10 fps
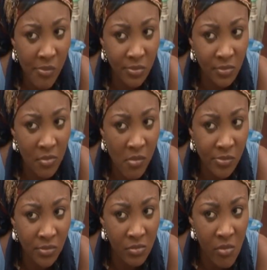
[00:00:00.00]
we could
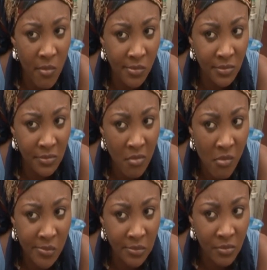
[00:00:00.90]
just go house, you
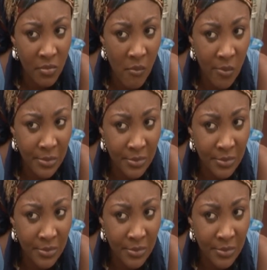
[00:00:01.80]
know, go